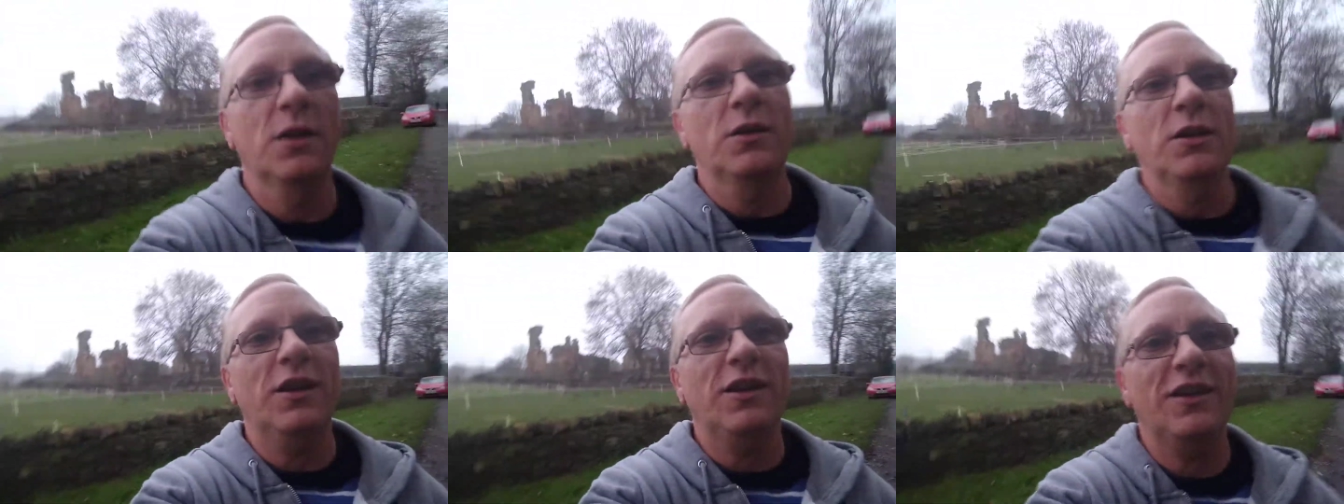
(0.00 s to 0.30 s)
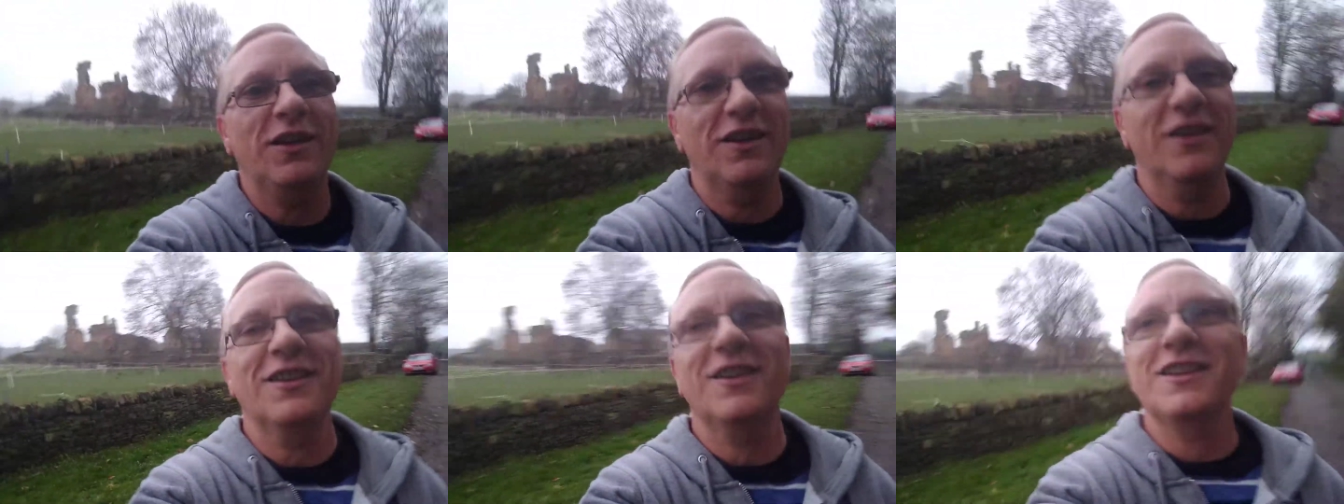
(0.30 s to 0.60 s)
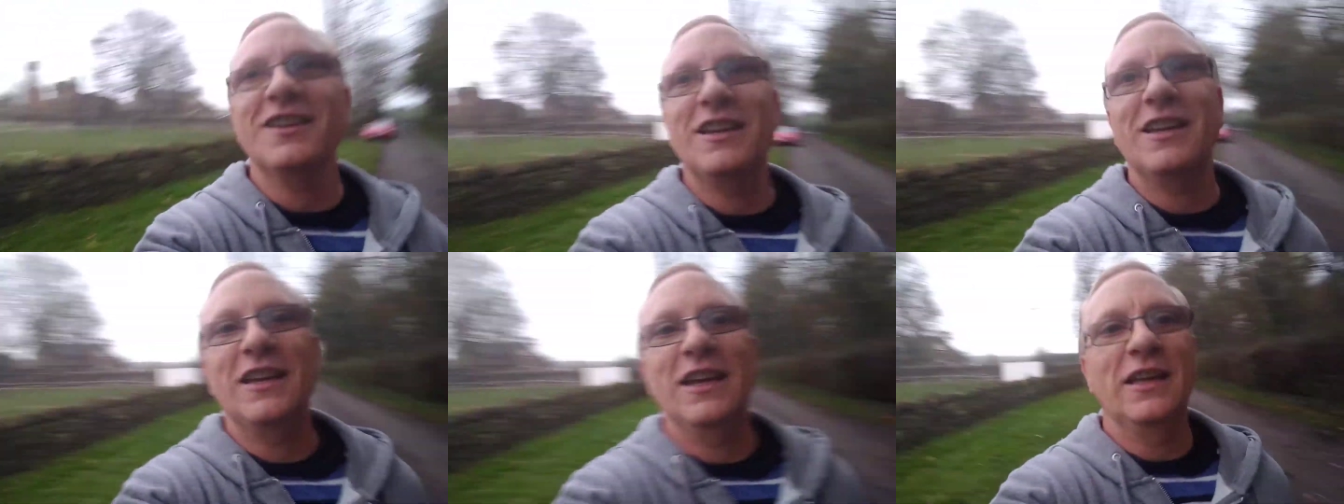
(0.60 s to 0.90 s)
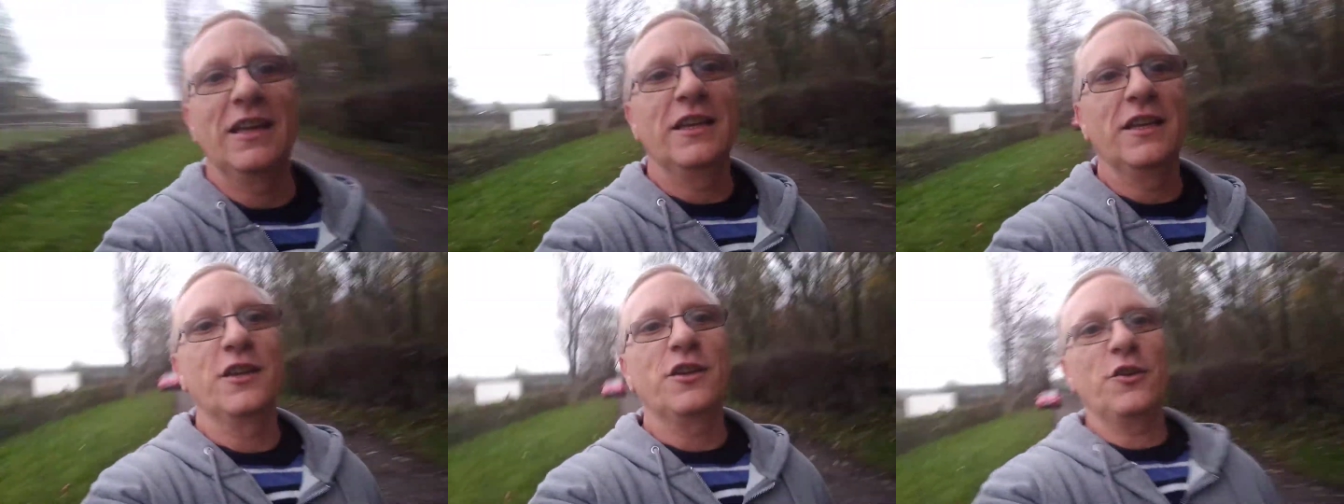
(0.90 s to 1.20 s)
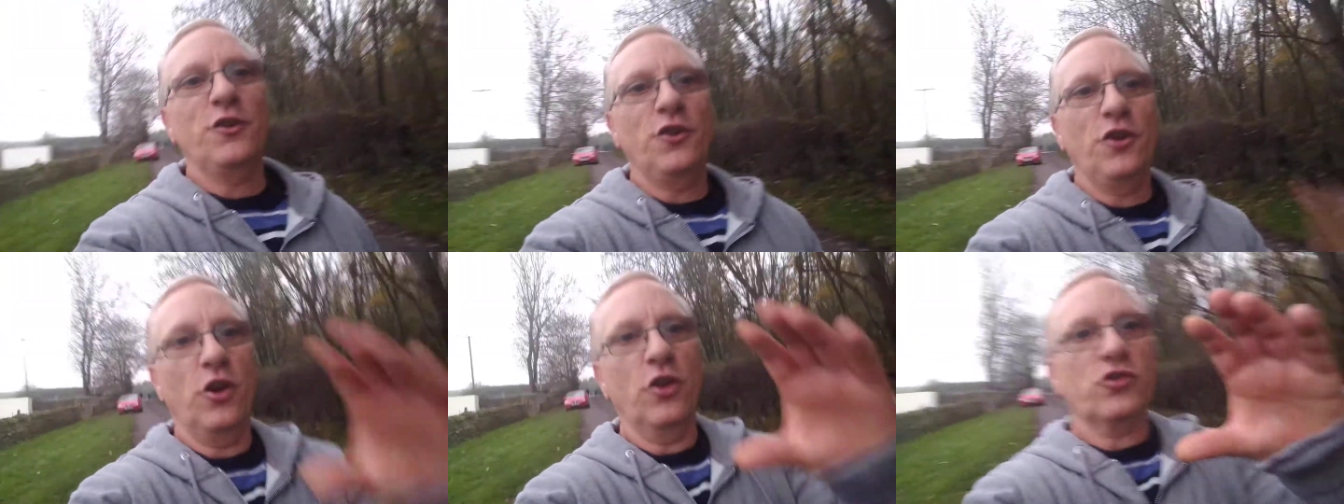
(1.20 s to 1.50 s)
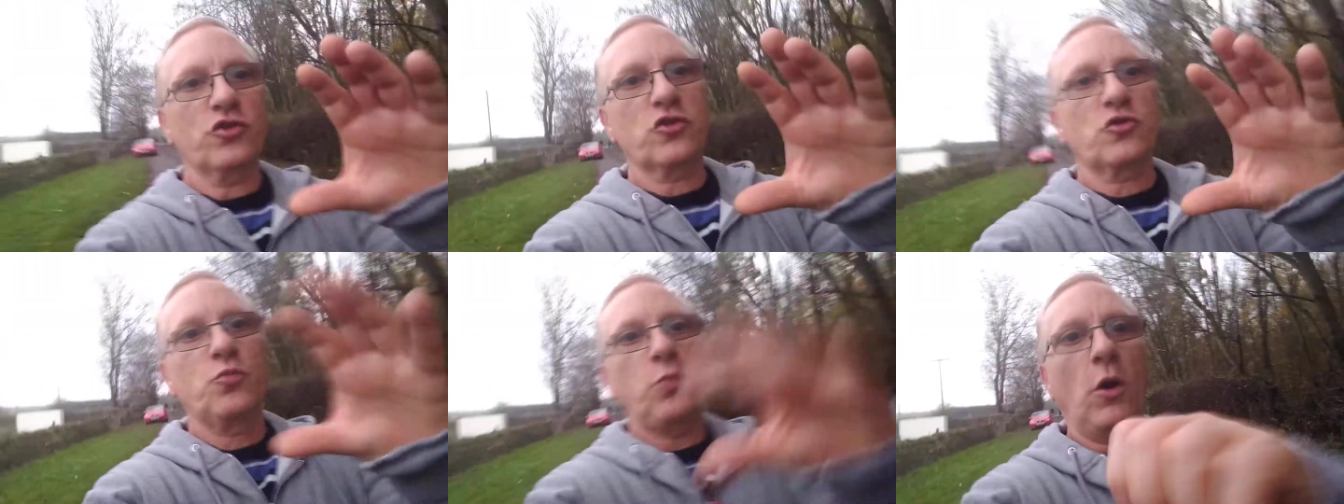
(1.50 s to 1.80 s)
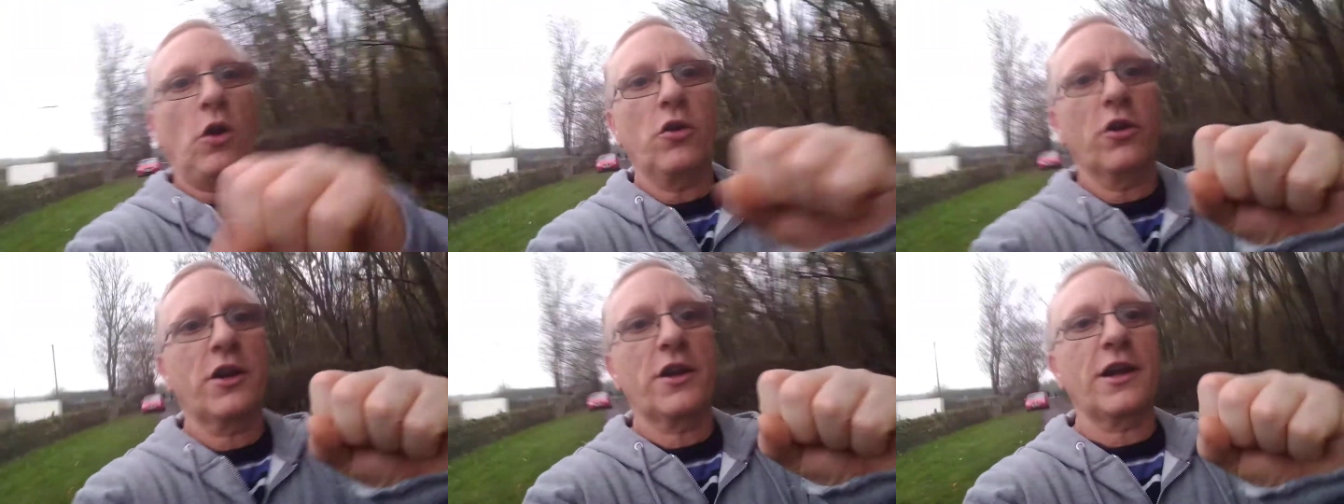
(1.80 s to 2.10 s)
Uh, you know, just
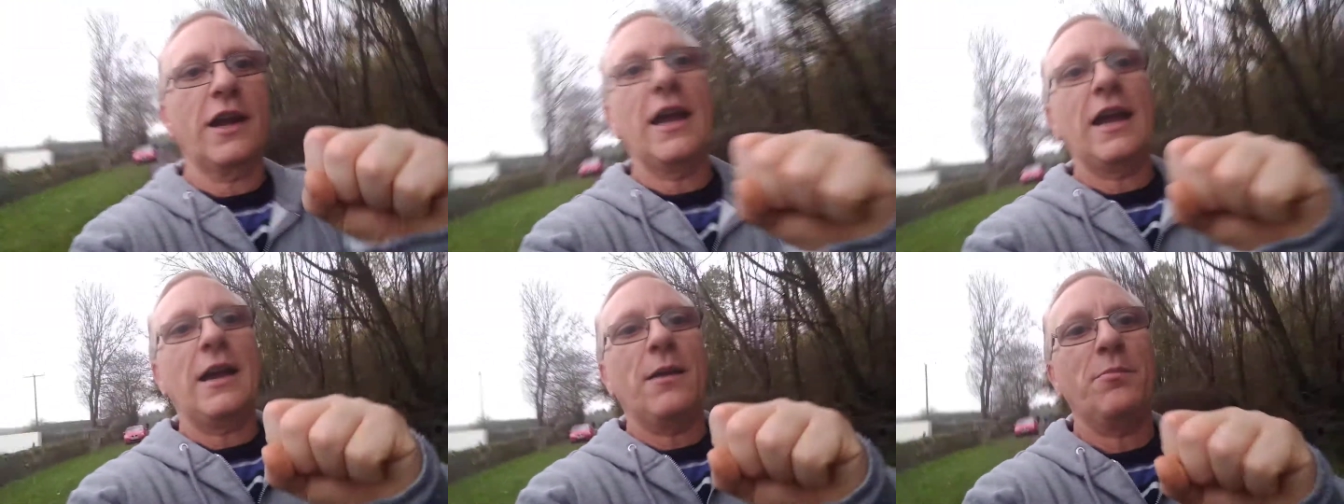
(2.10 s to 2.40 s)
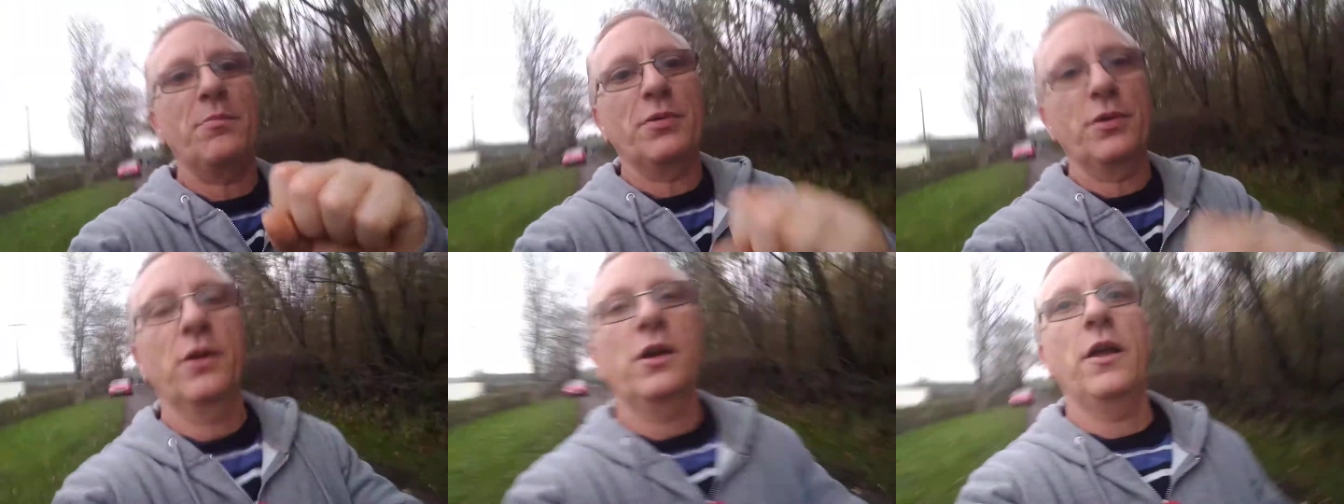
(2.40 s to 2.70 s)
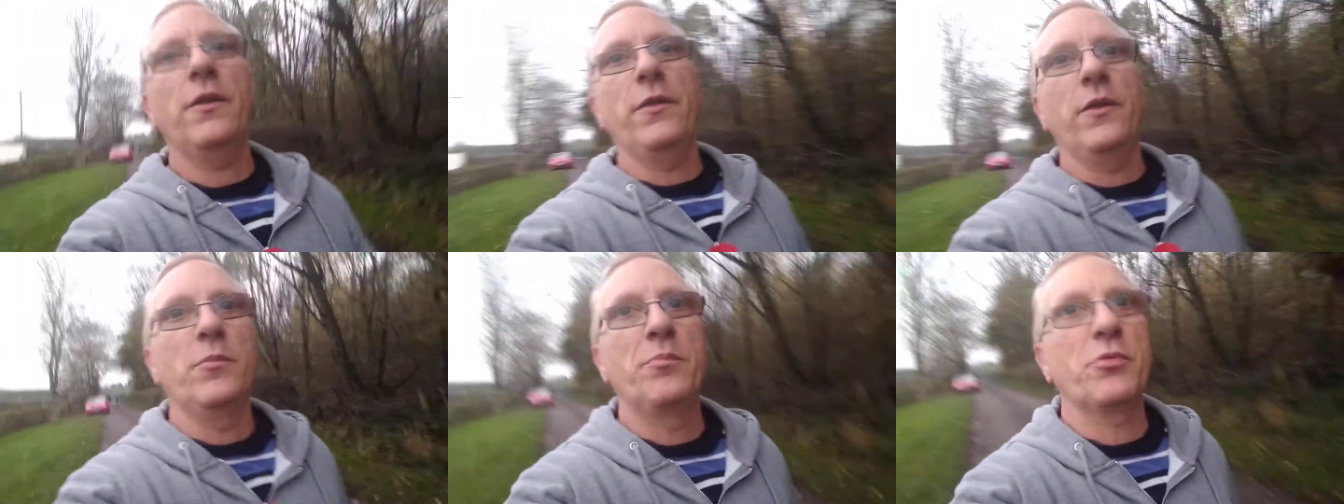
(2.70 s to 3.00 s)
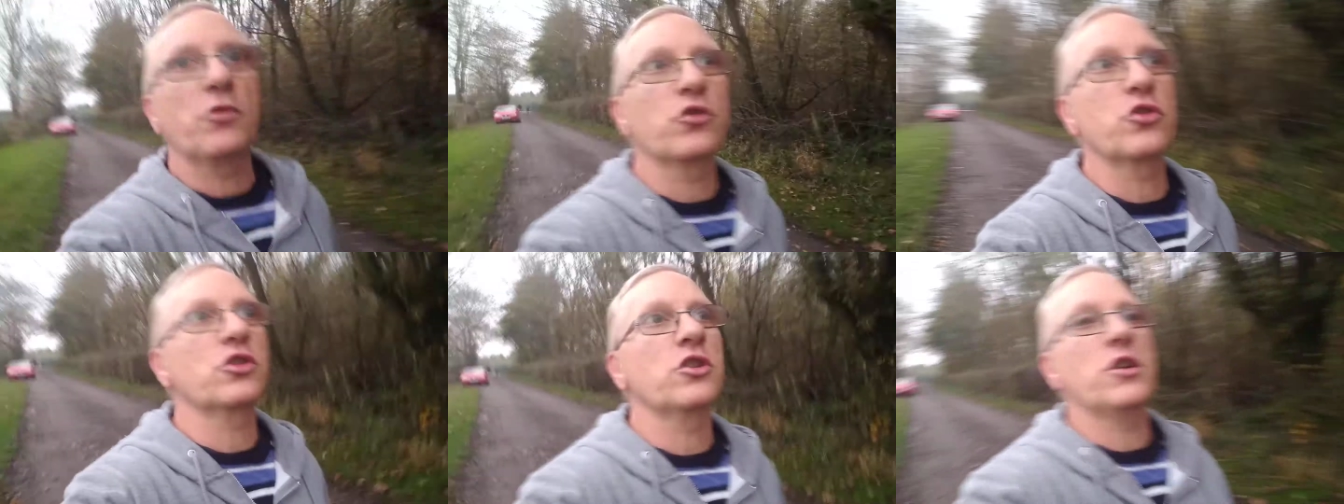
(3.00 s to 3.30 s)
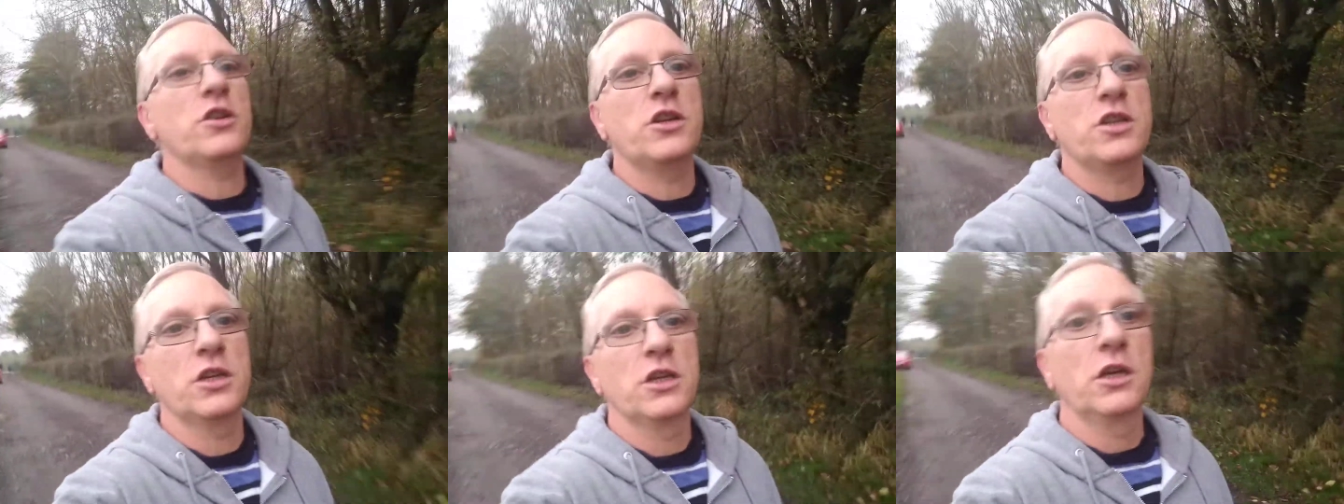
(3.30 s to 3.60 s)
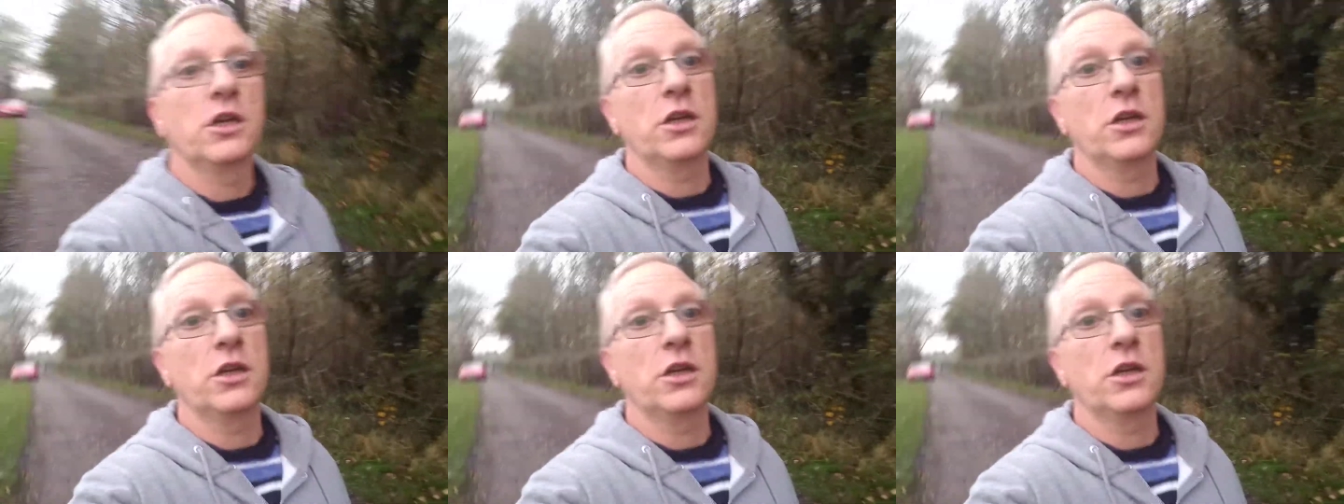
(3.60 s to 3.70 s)
one grab and the buzzard,